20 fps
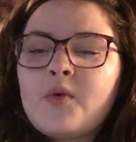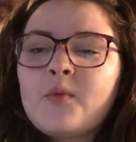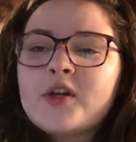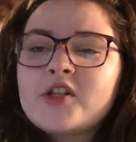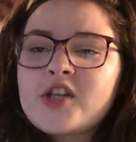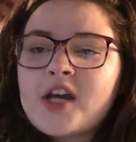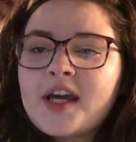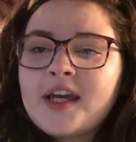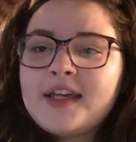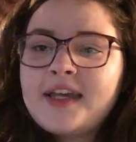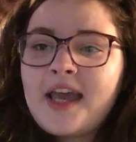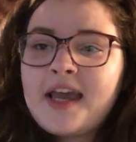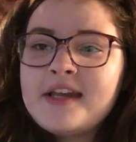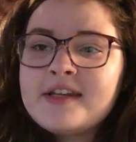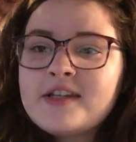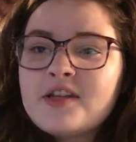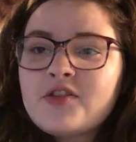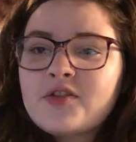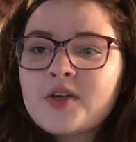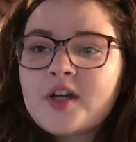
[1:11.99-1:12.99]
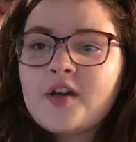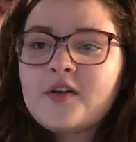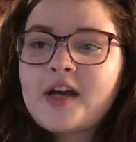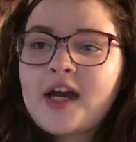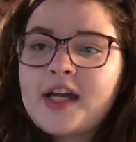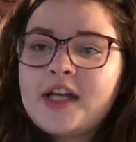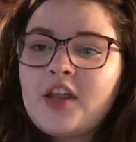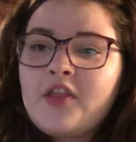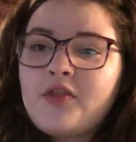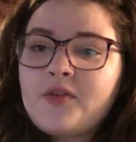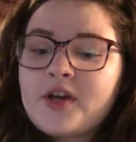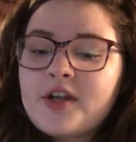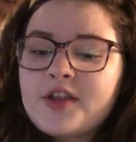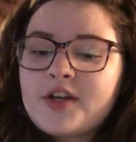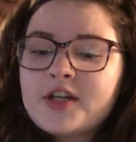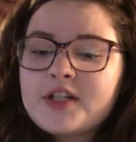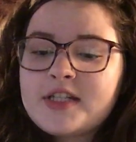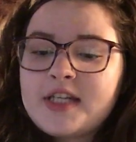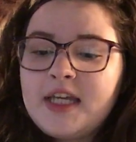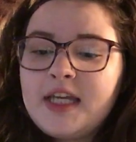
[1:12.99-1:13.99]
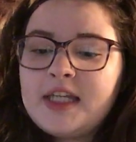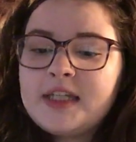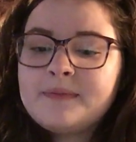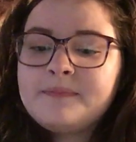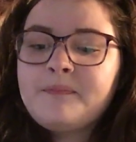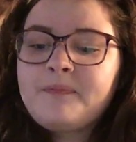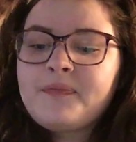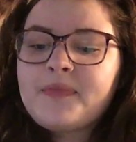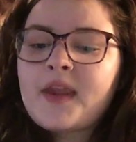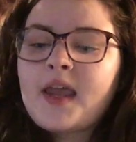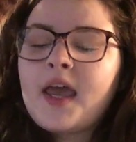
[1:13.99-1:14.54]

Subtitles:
which I gained in 309 and 313,